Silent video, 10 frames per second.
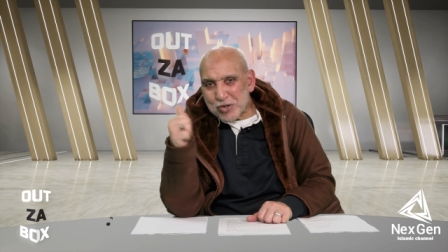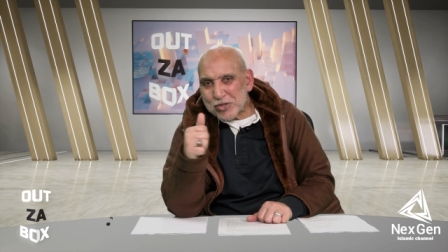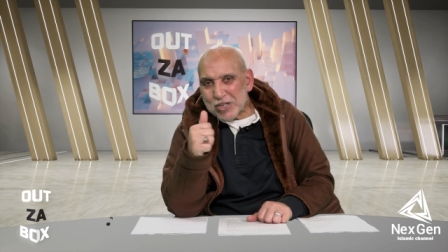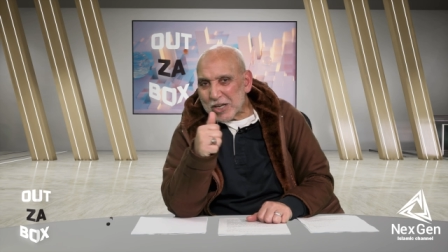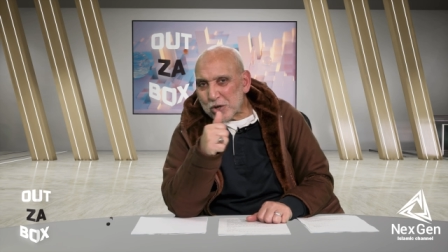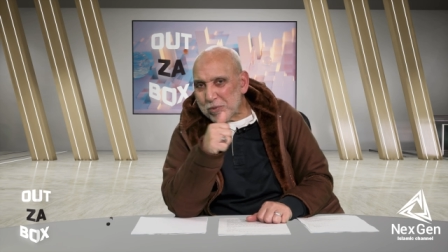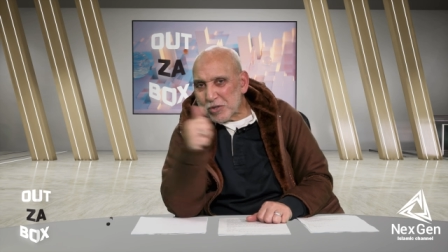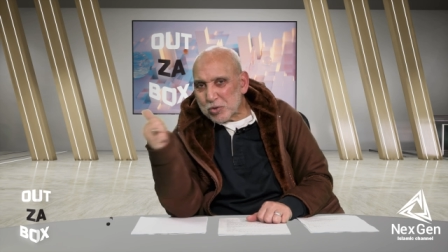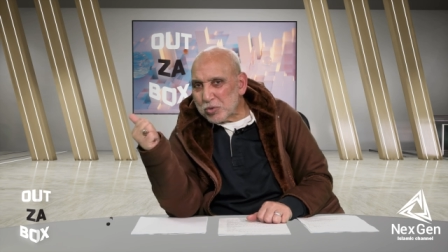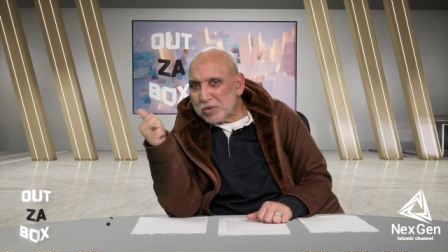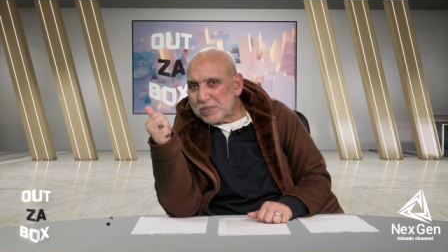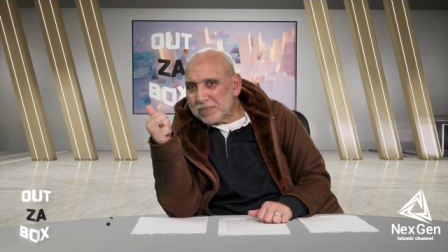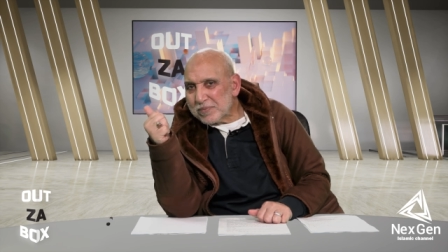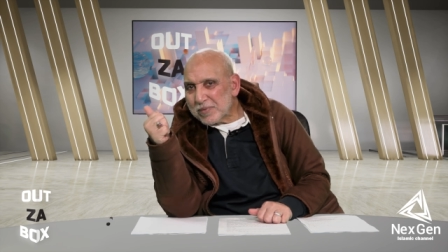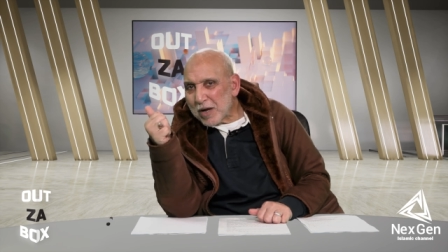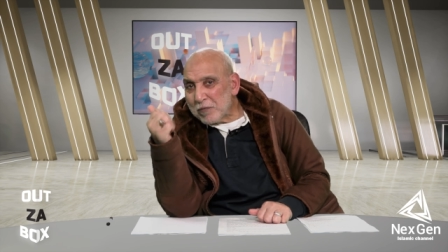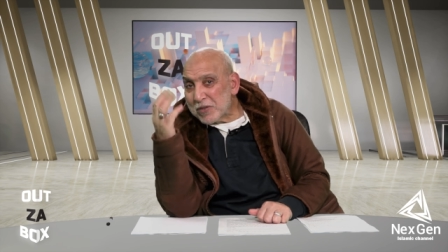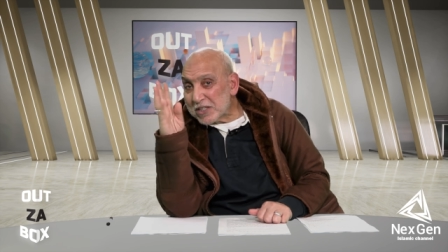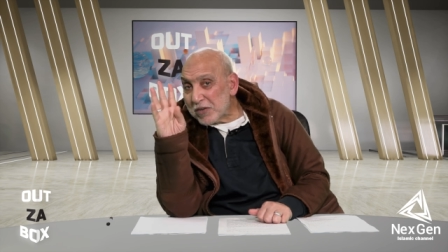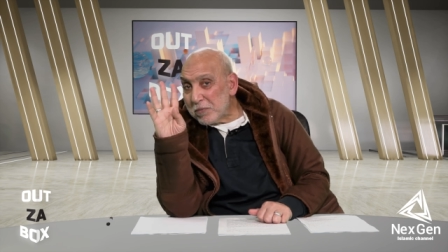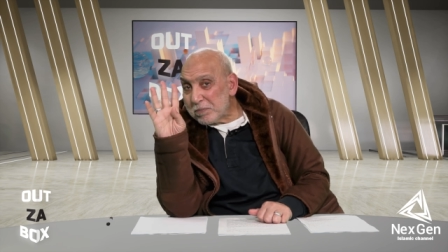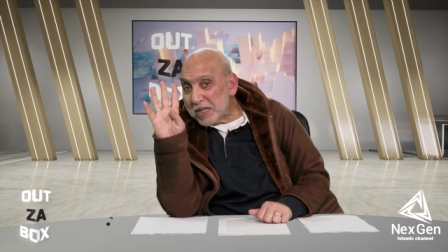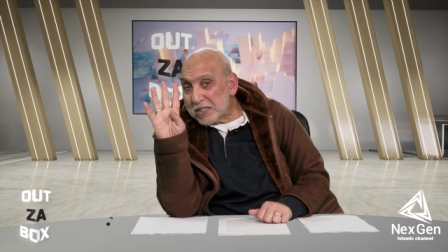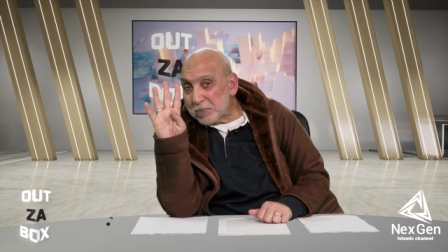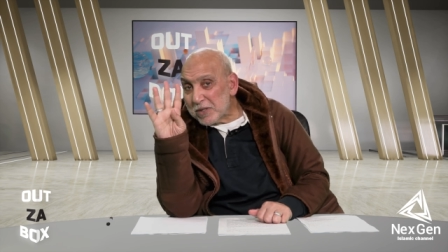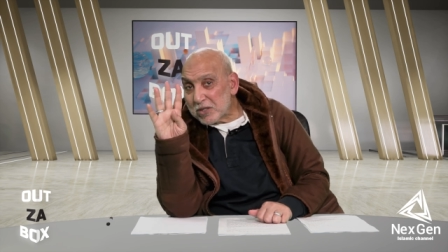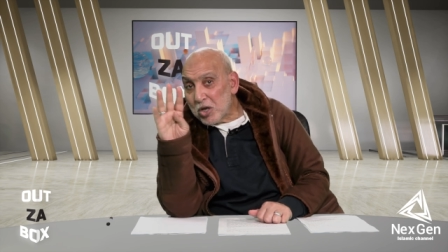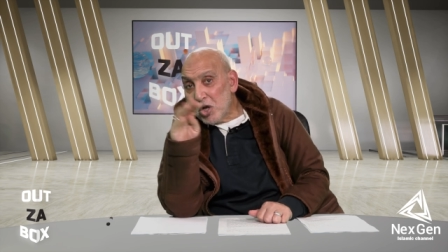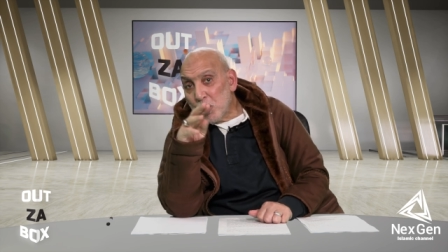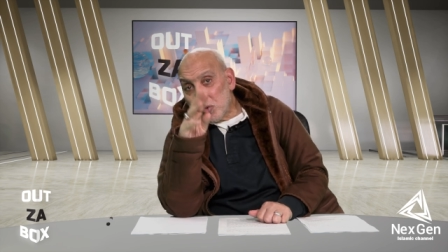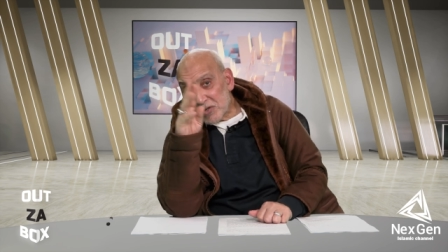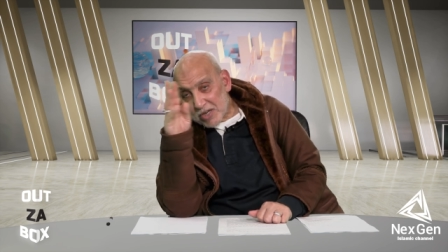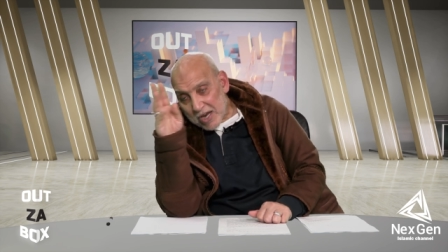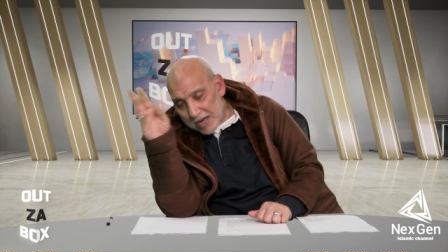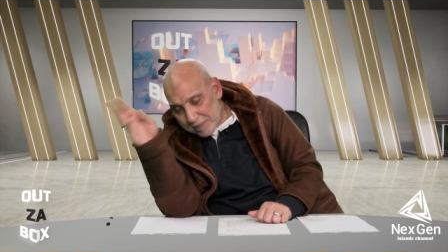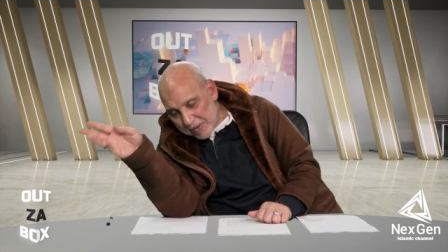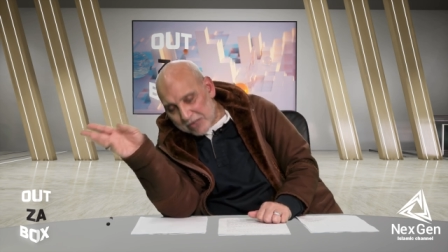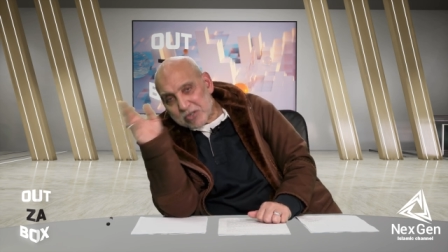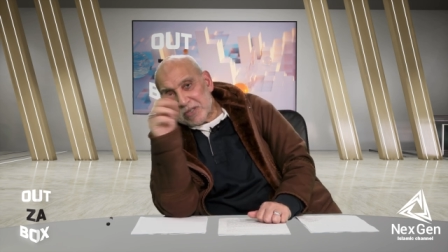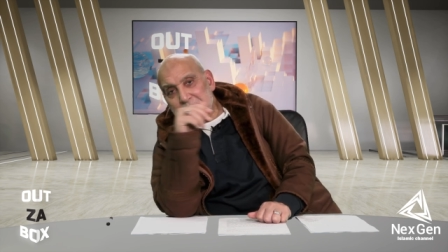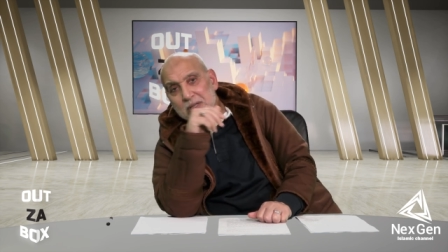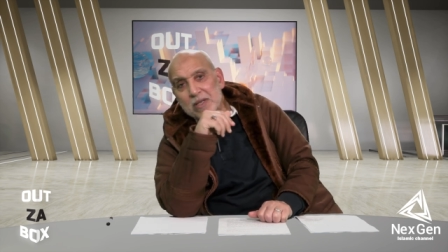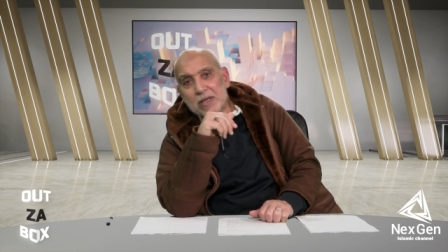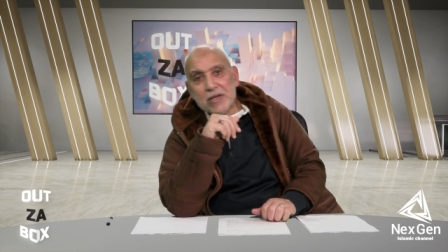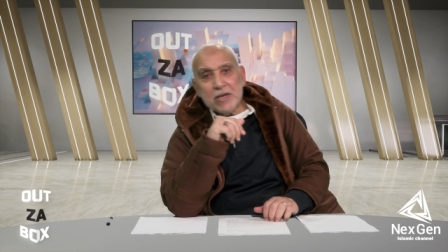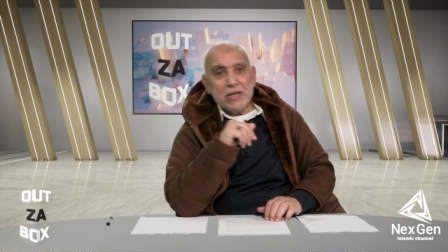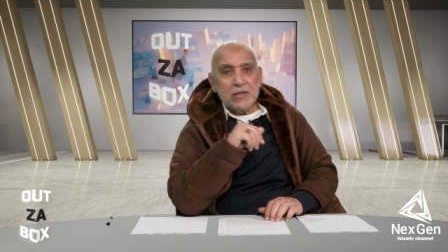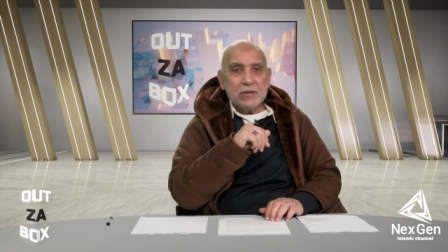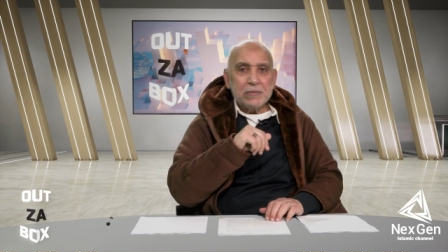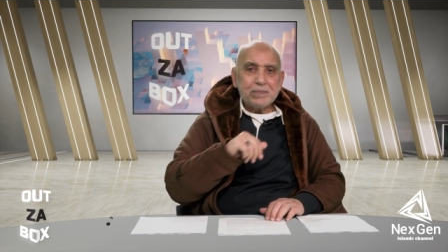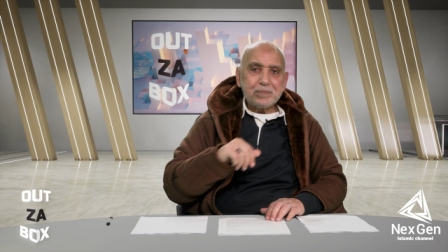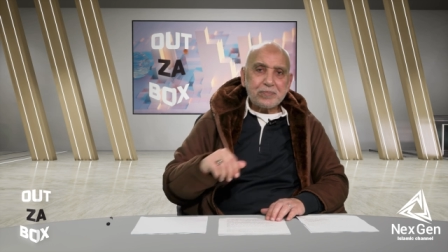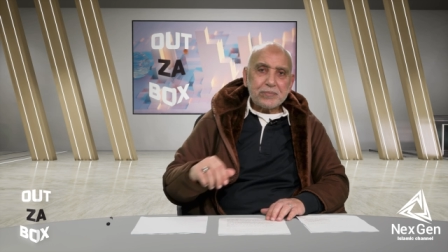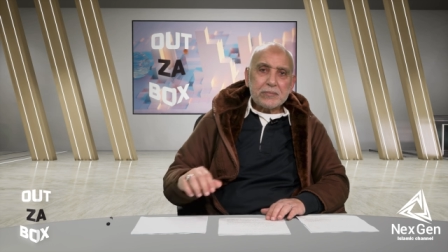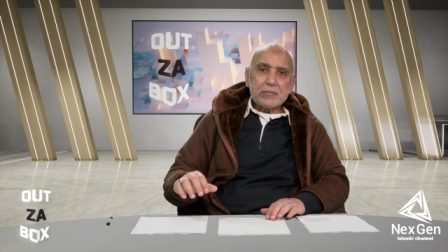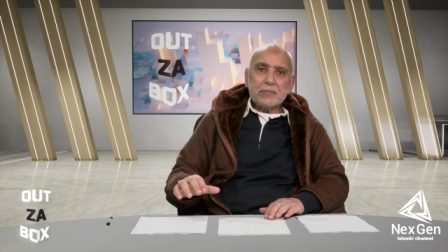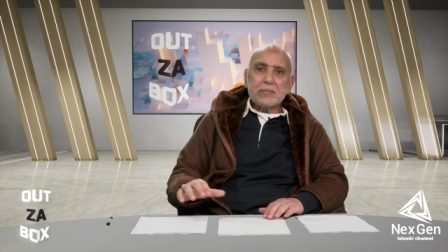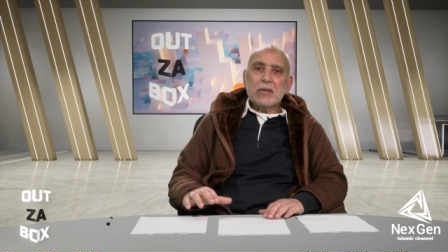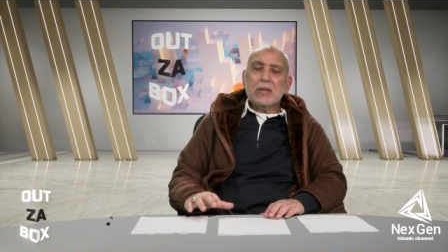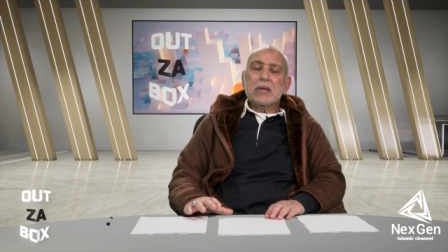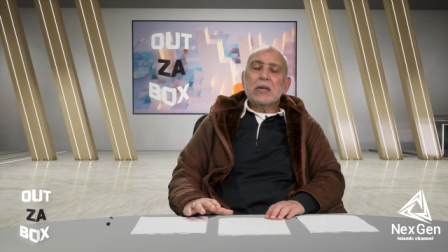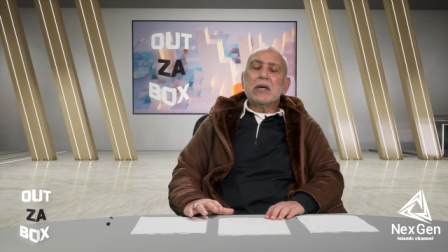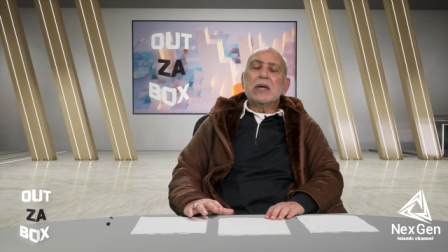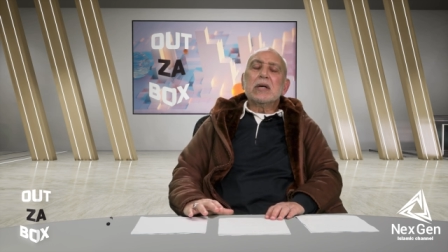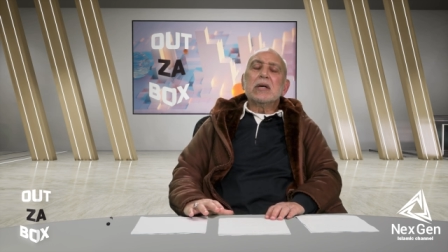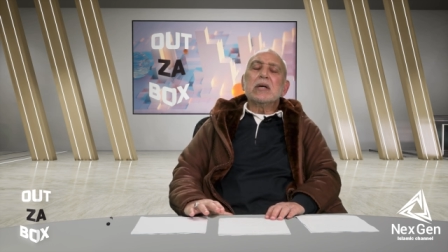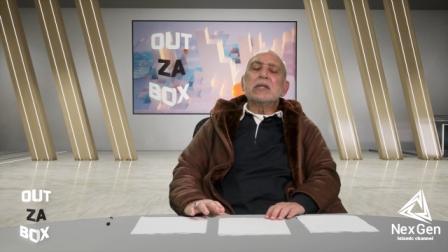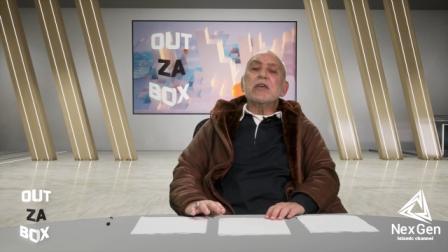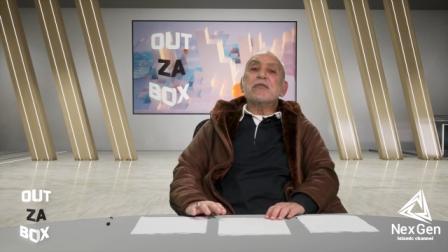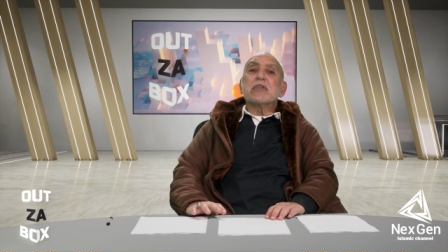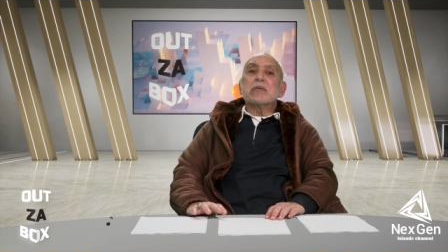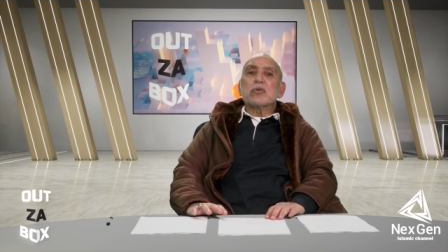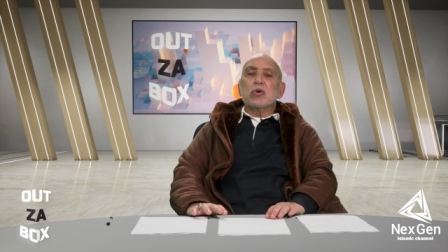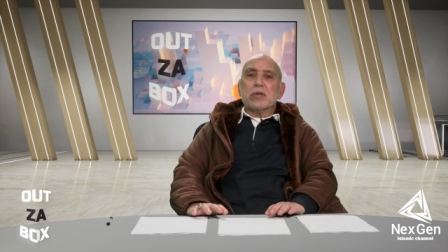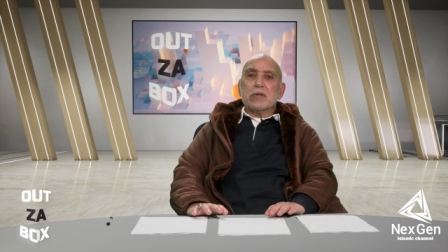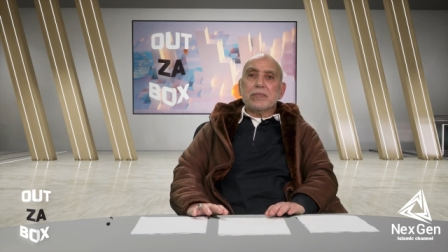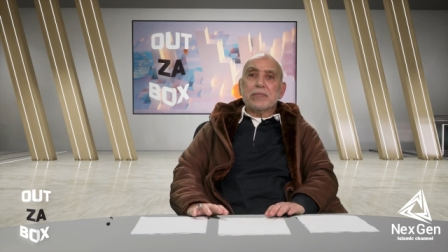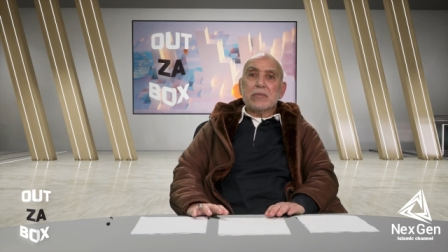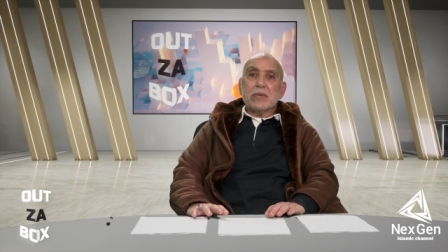social and community rule, of the 7 principles which I mentioned in different talk.